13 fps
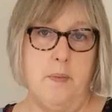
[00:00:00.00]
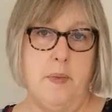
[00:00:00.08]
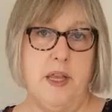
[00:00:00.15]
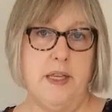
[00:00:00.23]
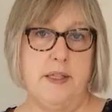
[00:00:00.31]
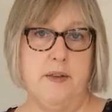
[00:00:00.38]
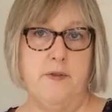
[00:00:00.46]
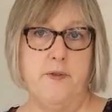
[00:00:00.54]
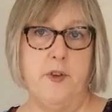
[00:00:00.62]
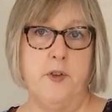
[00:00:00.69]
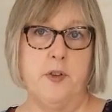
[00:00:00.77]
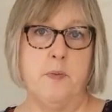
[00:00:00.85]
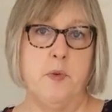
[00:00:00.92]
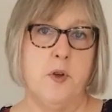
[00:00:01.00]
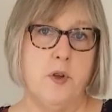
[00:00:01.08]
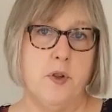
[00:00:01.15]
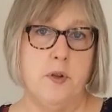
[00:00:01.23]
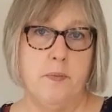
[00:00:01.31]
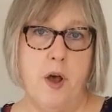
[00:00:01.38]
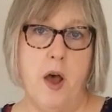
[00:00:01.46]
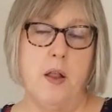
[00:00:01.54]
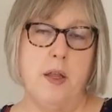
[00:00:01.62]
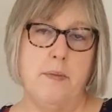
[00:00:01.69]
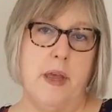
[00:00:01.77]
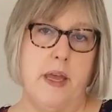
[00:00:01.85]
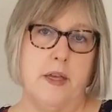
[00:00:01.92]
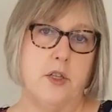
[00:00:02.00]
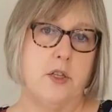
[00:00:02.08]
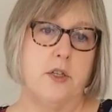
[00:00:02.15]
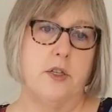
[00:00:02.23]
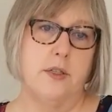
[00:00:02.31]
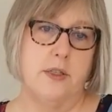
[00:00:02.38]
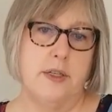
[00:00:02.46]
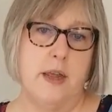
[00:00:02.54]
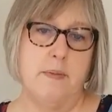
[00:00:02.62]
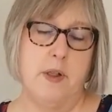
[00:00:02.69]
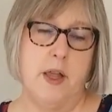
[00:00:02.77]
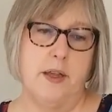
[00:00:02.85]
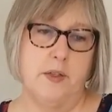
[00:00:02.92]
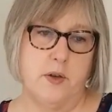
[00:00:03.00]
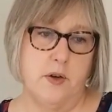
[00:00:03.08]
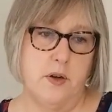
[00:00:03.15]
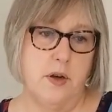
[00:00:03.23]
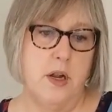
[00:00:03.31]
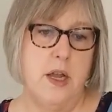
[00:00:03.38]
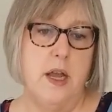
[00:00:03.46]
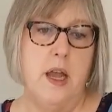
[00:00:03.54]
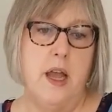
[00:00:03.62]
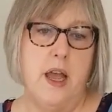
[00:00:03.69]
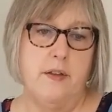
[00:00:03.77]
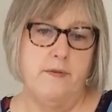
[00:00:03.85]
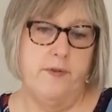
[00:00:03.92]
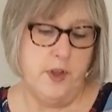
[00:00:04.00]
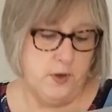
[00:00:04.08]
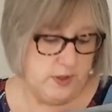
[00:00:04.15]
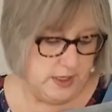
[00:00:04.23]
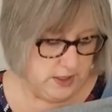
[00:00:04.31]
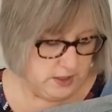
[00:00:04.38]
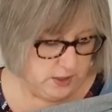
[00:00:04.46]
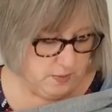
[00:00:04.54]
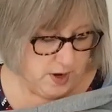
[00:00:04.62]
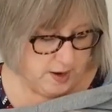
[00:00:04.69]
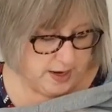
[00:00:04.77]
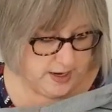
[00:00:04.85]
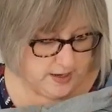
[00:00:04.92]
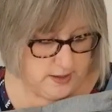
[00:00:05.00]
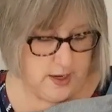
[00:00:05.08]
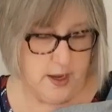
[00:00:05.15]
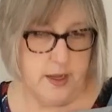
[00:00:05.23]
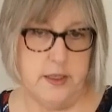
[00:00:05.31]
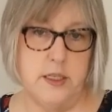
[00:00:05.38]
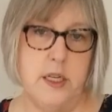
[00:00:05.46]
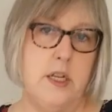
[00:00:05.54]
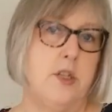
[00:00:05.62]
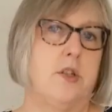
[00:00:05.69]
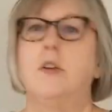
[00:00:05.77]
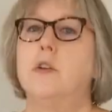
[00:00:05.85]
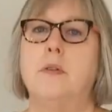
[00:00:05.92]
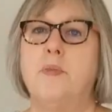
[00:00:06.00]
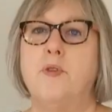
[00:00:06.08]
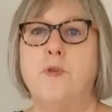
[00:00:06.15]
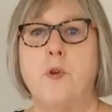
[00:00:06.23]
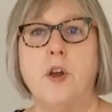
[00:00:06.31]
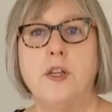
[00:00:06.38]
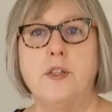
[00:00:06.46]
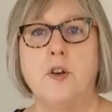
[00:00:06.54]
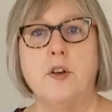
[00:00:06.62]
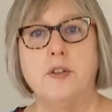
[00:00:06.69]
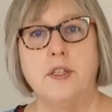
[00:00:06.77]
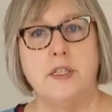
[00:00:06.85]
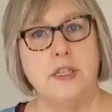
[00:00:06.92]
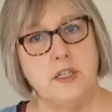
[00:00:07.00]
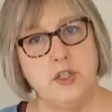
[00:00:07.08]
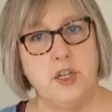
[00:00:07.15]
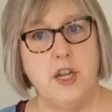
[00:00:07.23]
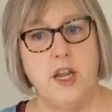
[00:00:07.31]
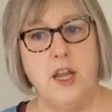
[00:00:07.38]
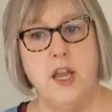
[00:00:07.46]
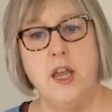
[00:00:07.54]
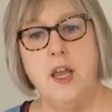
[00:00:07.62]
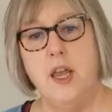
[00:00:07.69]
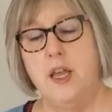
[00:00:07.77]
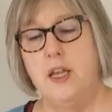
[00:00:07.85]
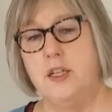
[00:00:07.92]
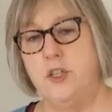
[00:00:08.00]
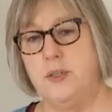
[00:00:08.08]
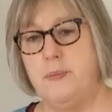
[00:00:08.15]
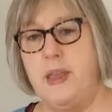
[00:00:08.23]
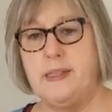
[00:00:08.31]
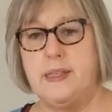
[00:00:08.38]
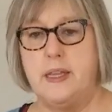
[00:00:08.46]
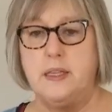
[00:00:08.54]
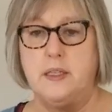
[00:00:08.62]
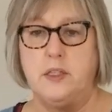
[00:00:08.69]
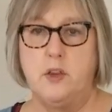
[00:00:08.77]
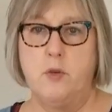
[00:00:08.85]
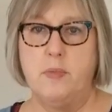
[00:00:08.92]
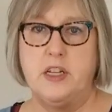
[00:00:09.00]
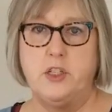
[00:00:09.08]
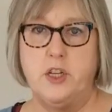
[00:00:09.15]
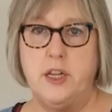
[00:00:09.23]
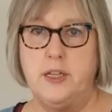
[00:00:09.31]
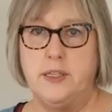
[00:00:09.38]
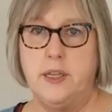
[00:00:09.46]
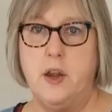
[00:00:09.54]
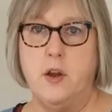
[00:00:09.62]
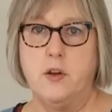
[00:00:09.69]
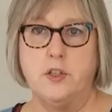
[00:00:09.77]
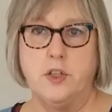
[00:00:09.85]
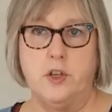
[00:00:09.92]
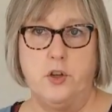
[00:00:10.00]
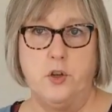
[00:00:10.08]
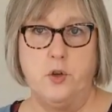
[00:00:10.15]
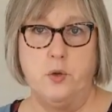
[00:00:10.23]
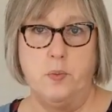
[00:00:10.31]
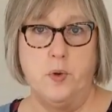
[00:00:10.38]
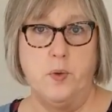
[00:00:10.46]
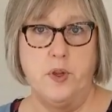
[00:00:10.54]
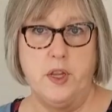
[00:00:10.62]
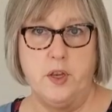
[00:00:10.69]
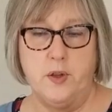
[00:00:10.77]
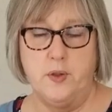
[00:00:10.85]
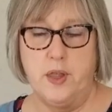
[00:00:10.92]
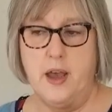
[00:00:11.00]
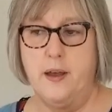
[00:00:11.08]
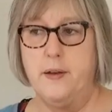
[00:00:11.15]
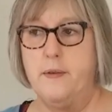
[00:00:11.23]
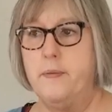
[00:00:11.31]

piece of fusible poly mesh stabilizer and fuse it to my t-shirt before I start stitching. It just makes it so much easier to hoop when you do that.